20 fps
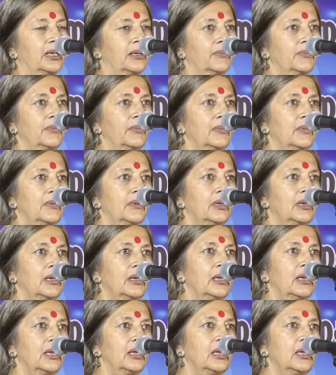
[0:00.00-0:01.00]

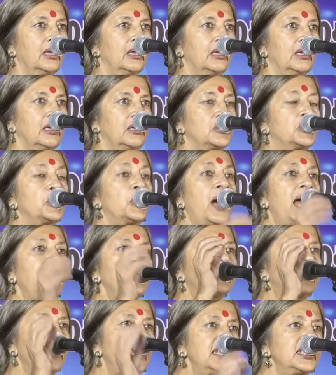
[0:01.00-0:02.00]
to
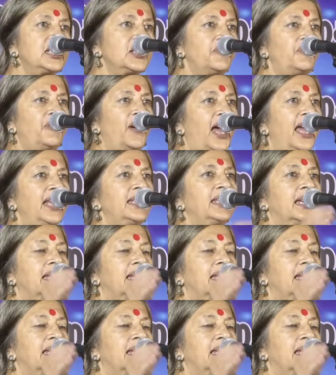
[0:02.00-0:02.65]
identify